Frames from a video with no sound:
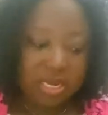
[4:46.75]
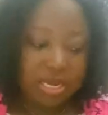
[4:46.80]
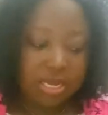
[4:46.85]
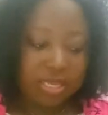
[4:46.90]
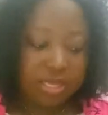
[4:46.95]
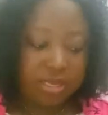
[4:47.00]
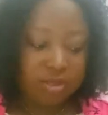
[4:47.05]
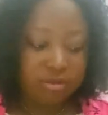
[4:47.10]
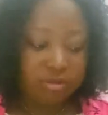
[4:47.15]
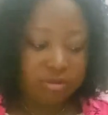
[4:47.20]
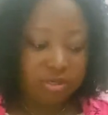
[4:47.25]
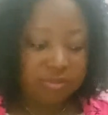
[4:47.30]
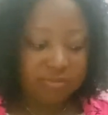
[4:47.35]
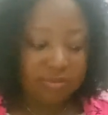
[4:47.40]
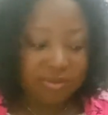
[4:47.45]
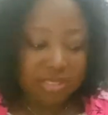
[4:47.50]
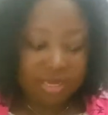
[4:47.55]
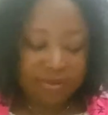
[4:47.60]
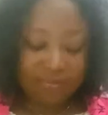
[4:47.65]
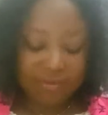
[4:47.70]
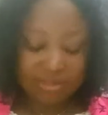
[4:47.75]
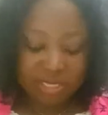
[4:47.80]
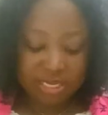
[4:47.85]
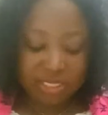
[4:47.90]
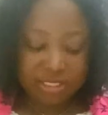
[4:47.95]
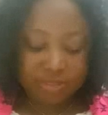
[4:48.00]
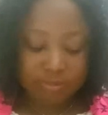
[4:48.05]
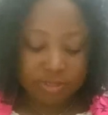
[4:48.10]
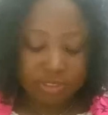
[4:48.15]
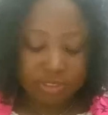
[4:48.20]
Now the transverse diameter
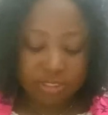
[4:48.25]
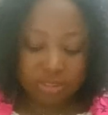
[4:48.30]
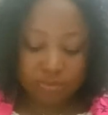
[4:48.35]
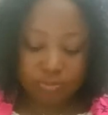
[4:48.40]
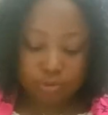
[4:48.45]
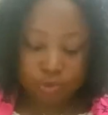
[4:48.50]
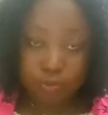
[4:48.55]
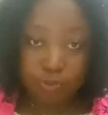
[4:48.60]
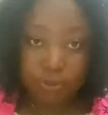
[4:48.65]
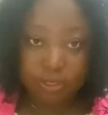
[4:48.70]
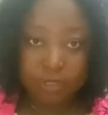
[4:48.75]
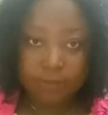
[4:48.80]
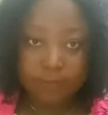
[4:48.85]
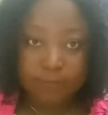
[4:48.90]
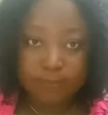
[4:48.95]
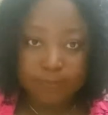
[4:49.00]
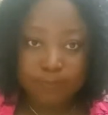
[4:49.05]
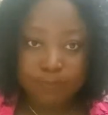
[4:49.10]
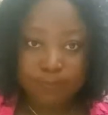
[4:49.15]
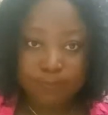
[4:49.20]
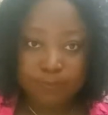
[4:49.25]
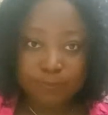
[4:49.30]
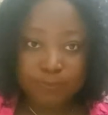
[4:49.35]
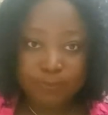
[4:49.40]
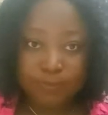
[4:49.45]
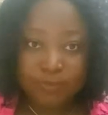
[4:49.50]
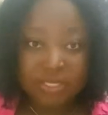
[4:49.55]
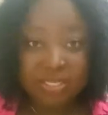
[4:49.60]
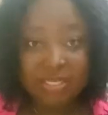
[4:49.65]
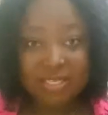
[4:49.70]
is measured
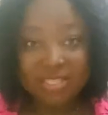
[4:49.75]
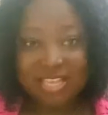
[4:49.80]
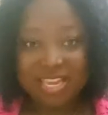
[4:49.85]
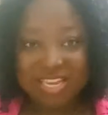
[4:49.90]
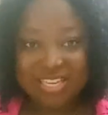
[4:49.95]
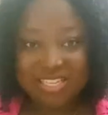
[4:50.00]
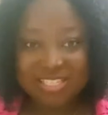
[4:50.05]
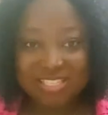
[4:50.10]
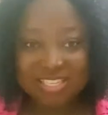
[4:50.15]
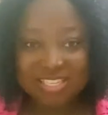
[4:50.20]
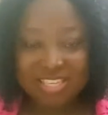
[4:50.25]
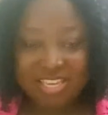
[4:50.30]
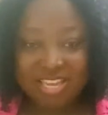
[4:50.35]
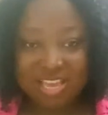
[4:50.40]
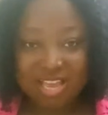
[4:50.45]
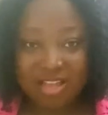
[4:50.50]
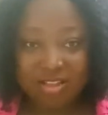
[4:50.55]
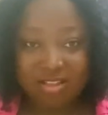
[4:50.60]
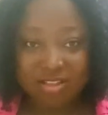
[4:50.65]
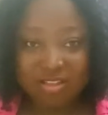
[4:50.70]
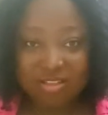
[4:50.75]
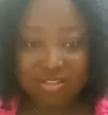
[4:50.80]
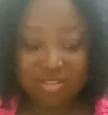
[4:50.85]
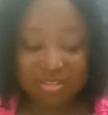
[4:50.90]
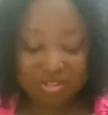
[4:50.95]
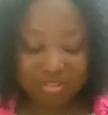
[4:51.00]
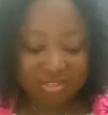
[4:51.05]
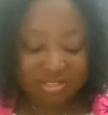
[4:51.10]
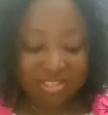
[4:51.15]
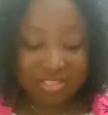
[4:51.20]
between the ischial
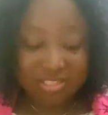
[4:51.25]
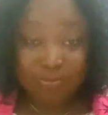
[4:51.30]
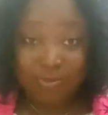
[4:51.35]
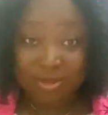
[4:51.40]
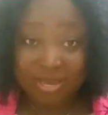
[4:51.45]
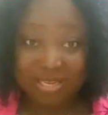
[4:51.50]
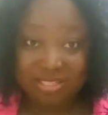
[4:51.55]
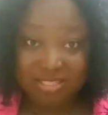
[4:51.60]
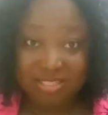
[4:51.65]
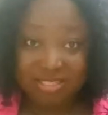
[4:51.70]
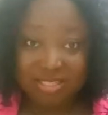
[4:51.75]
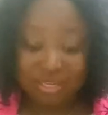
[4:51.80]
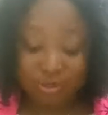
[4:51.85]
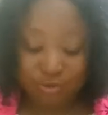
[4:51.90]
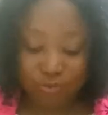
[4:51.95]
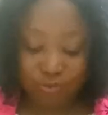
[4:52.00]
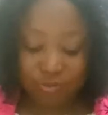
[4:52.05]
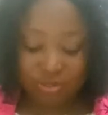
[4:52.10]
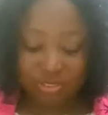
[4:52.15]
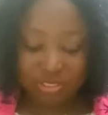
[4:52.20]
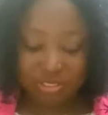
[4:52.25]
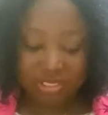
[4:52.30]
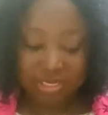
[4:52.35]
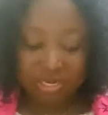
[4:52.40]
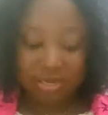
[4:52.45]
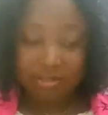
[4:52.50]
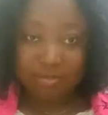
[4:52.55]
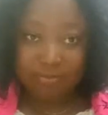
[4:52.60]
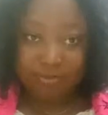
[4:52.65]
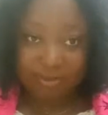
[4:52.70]
spines, the two
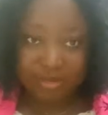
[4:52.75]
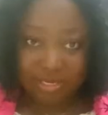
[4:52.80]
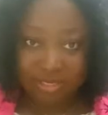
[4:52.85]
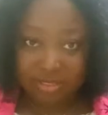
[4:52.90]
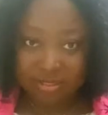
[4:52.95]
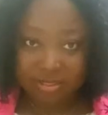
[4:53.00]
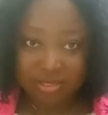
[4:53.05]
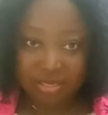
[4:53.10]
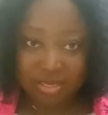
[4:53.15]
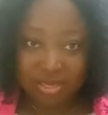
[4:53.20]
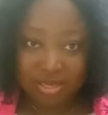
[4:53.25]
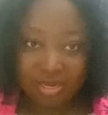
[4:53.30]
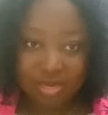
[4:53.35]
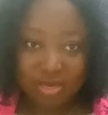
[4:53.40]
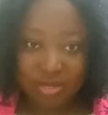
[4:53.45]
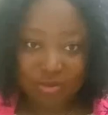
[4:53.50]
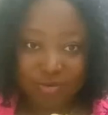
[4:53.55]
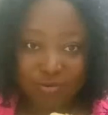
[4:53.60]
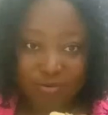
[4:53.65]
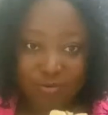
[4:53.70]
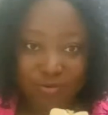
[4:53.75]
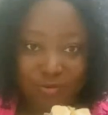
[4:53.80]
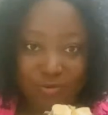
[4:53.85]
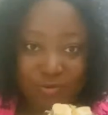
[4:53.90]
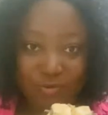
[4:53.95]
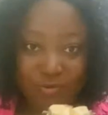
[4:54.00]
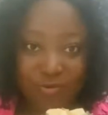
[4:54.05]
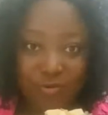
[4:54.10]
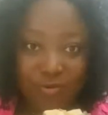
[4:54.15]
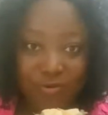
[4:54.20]
ischial spines. So
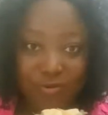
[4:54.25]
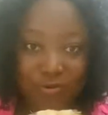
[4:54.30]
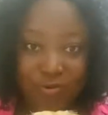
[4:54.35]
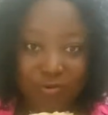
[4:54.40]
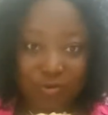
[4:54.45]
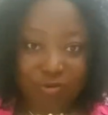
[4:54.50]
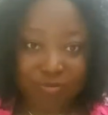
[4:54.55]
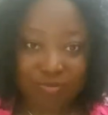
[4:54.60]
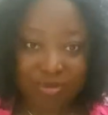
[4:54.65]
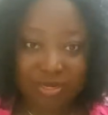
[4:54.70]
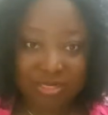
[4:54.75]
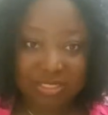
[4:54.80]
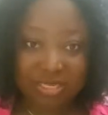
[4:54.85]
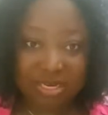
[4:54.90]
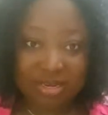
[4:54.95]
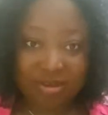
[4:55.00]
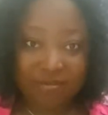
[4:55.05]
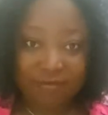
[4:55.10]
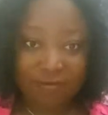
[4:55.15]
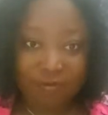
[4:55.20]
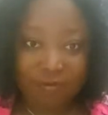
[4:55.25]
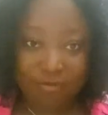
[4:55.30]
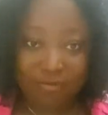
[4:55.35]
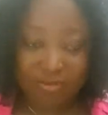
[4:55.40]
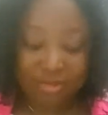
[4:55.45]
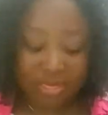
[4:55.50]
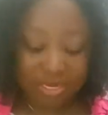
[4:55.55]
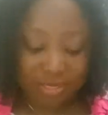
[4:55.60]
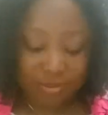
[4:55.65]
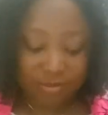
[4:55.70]
you measure from
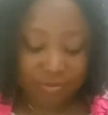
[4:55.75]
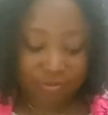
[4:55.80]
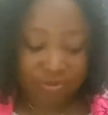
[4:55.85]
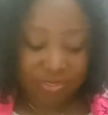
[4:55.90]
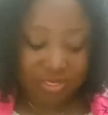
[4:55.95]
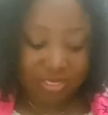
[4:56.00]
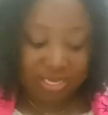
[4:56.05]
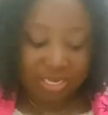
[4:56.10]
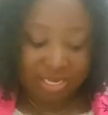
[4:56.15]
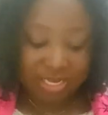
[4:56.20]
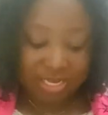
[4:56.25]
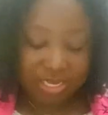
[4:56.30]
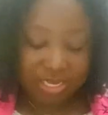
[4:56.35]
here to here